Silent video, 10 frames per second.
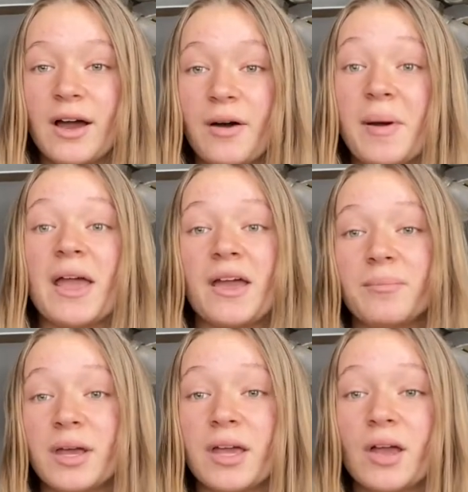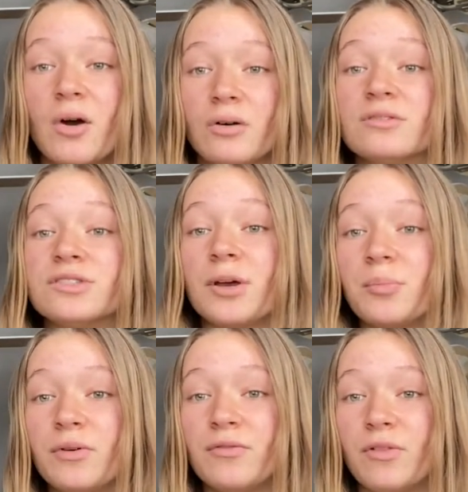I am making a whole
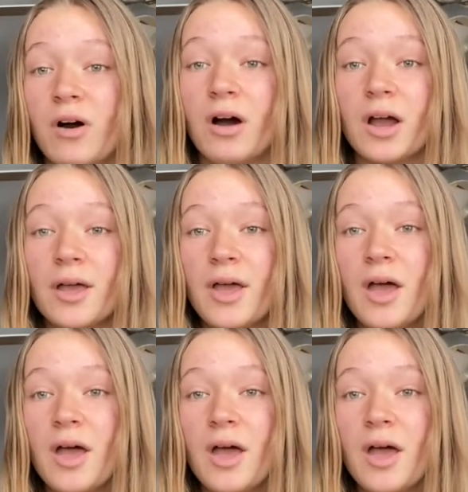separate vlog